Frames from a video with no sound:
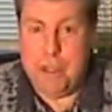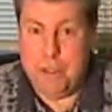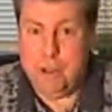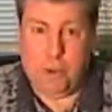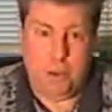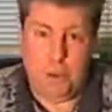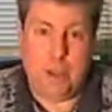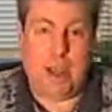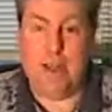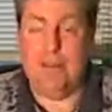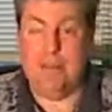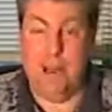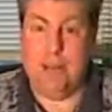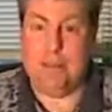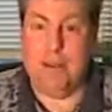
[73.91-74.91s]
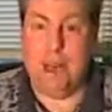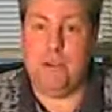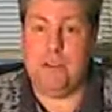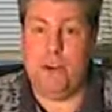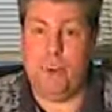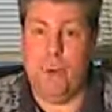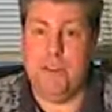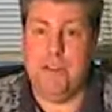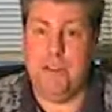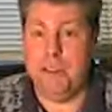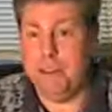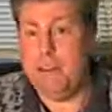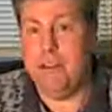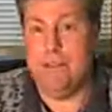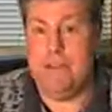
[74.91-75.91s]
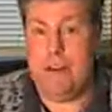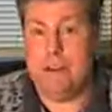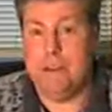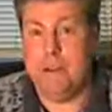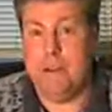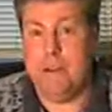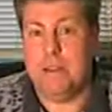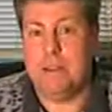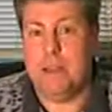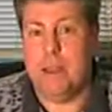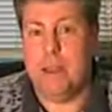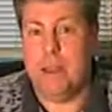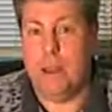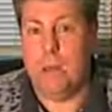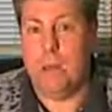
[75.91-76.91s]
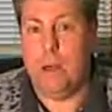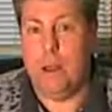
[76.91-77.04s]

You know, you contract the house at $160, you find somebody selling it